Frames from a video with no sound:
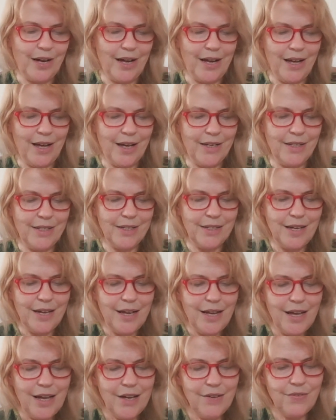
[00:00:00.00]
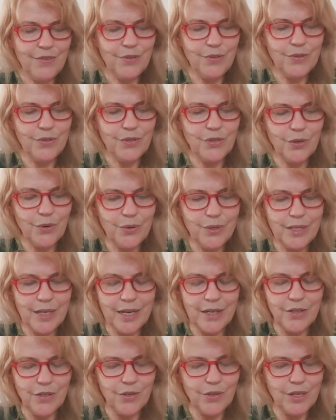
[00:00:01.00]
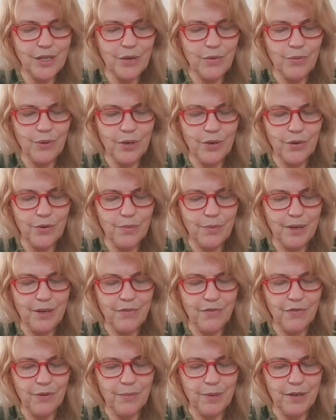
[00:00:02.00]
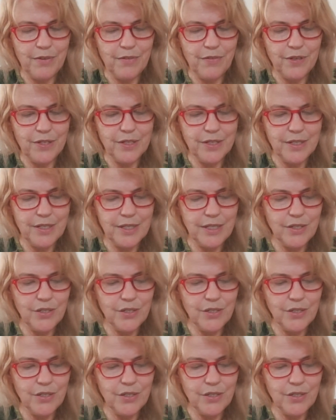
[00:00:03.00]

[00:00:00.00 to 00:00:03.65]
aunt, have you so tenderly reared me from infancy,